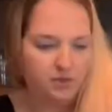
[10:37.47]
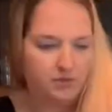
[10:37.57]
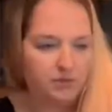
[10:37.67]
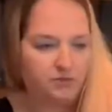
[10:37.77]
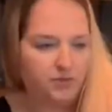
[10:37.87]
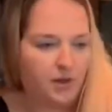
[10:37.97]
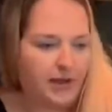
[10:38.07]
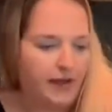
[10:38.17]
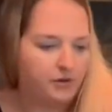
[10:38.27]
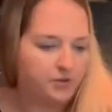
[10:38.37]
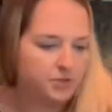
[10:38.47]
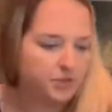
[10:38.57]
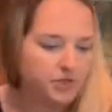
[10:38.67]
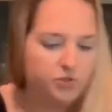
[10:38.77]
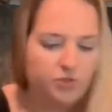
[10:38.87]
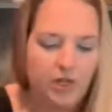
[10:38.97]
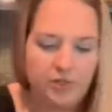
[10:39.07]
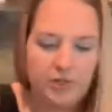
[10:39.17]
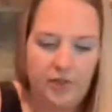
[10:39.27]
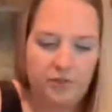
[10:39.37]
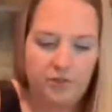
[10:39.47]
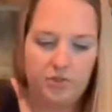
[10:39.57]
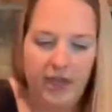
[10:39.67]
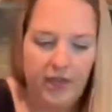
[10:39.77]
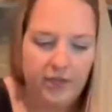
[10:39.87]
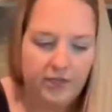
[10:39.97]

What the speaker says: to fall out. So let's check the other side.